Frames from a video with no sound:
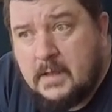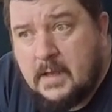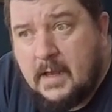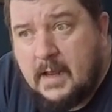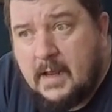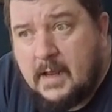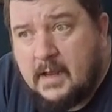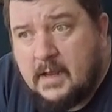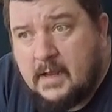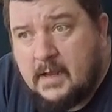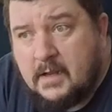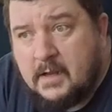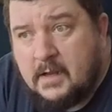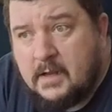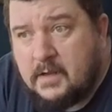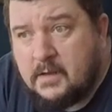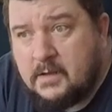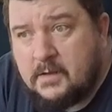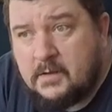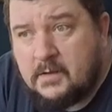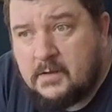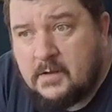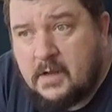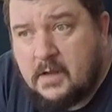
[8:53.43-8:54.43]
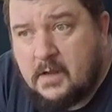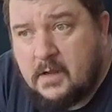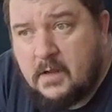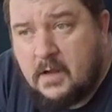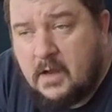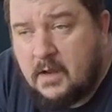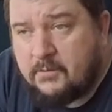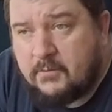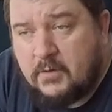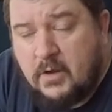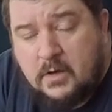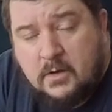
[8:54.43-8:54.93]
And
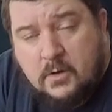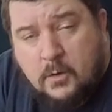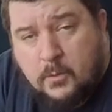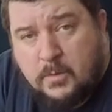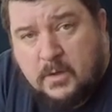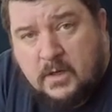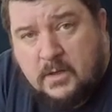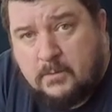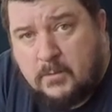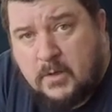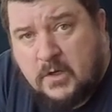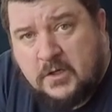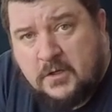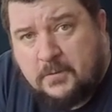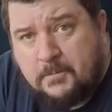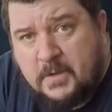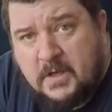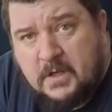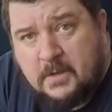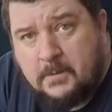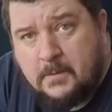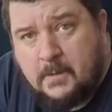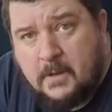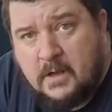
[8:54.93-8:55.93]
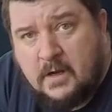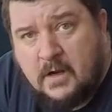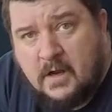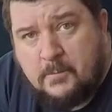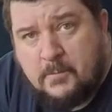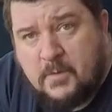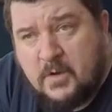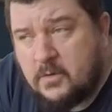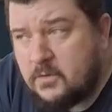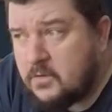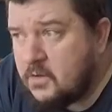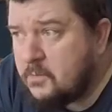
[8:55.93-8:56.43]
I've got nobody bugging me, and
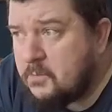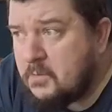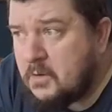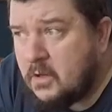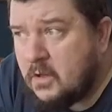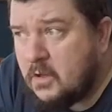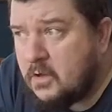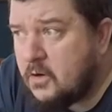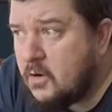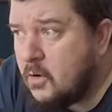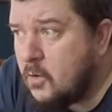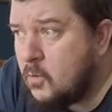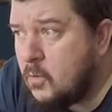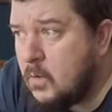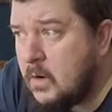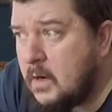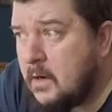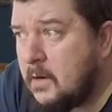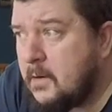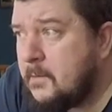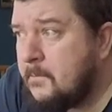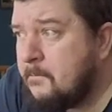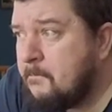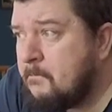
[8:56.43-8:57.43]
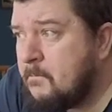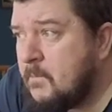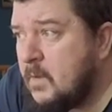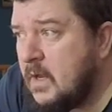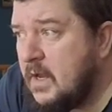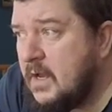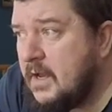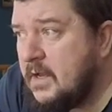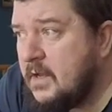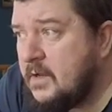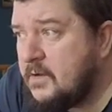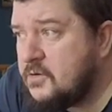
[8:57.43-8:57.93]
I'm out in the middle of nowhere
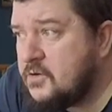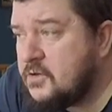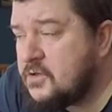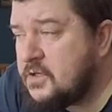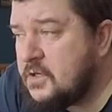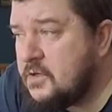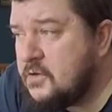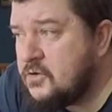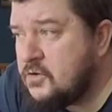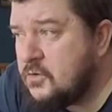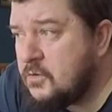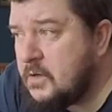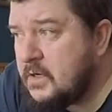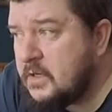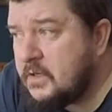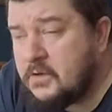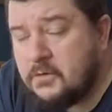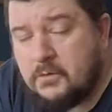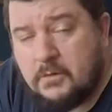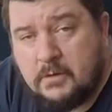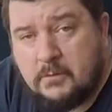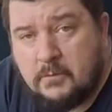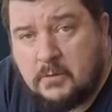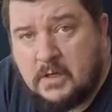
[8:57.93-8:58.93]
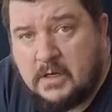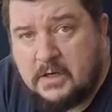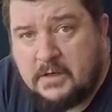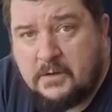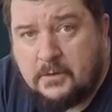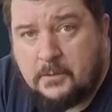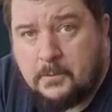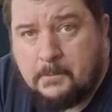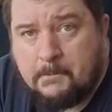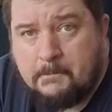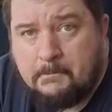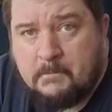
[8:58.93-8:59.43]
and just enjoying doing what I
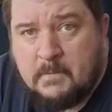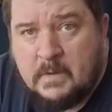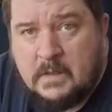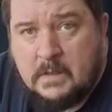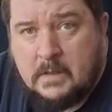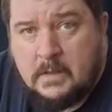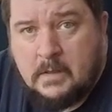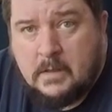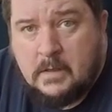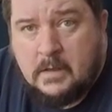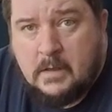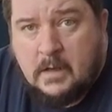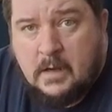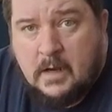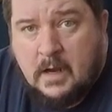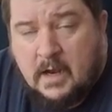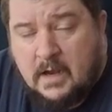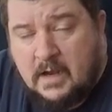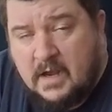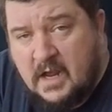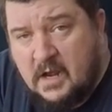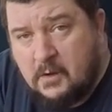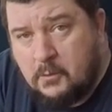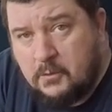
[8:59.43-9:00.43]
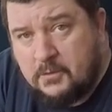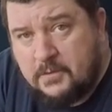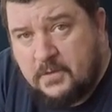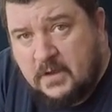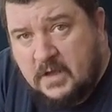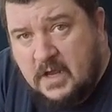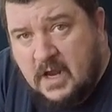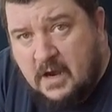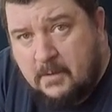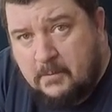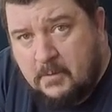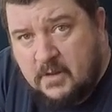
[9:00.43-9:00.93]
do. And now with the
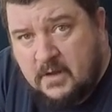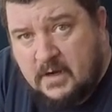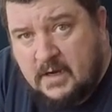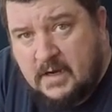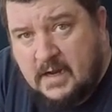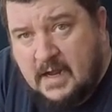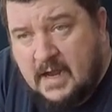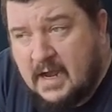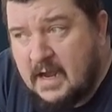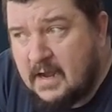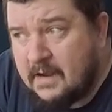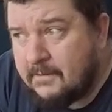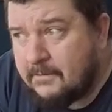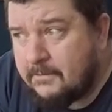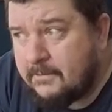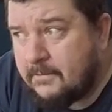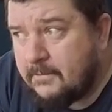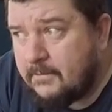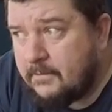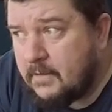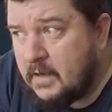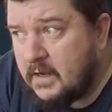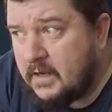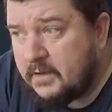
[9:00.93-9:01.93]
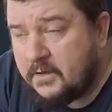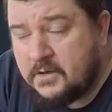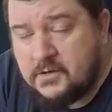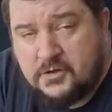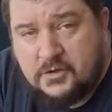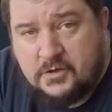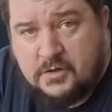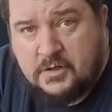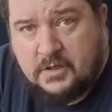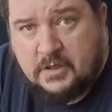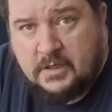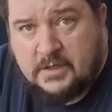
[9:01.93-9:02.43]
camera that I have, I can
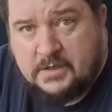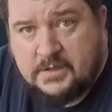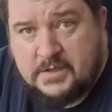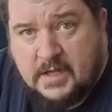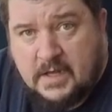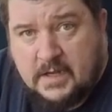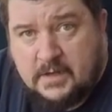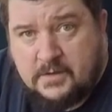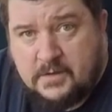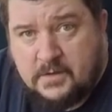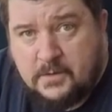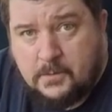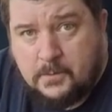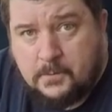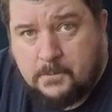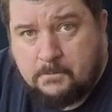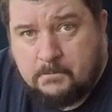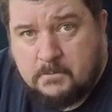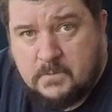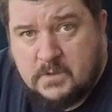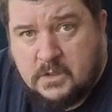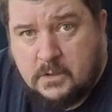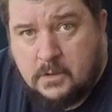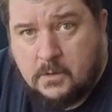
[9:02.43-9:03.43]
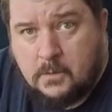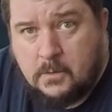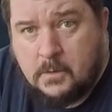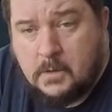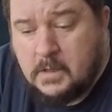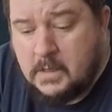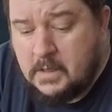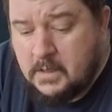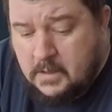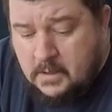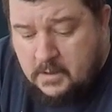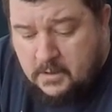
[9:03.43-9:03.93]
show you guys that too. So
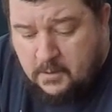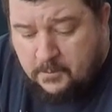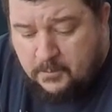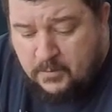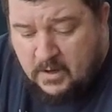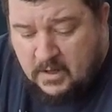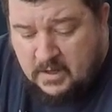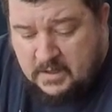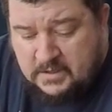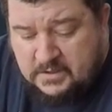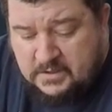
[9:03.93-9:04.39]
you'll probably